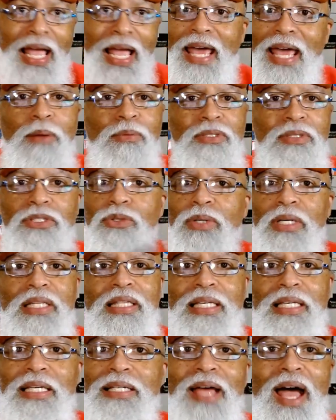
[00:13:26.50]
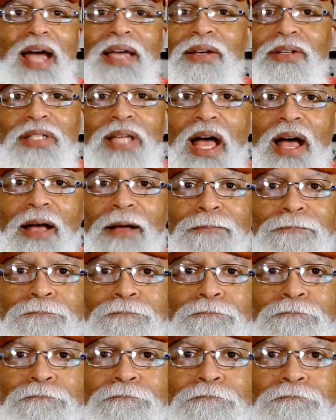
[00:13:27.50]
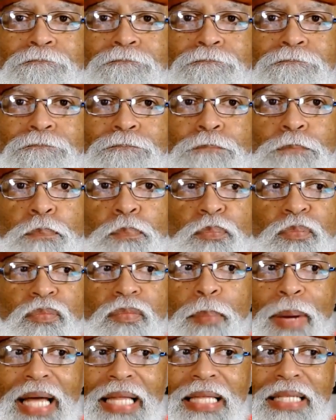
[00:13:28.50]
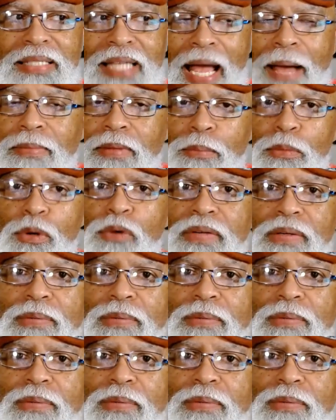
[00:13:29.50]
was doing it the entire time. By the time the movie was